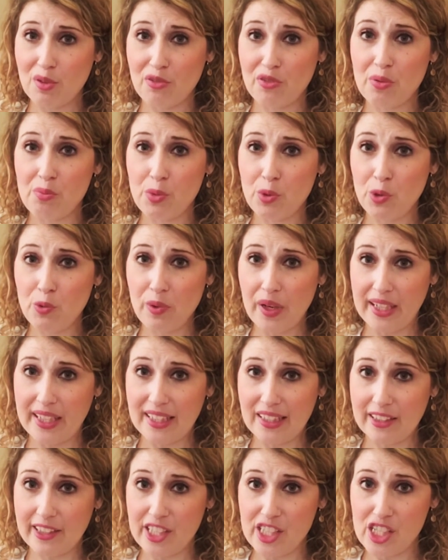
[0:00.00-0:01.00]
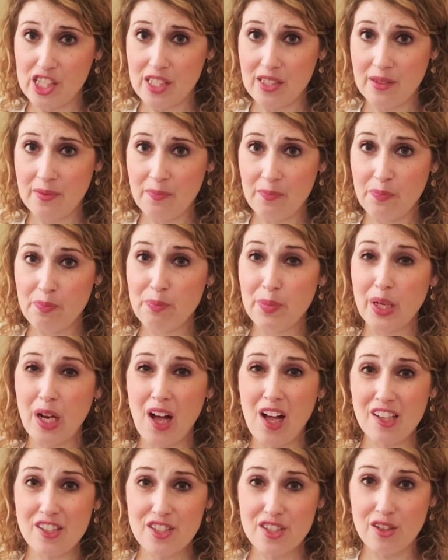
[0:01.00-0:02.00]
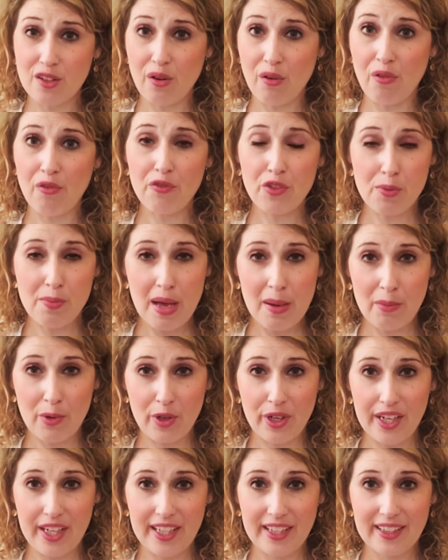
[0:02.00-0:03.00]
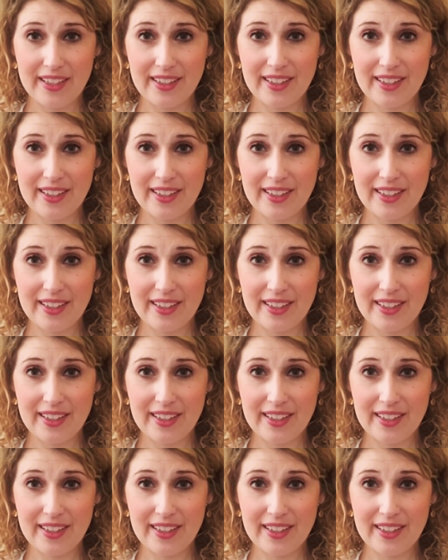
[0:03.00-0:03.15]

for mood regulation, but also for memory.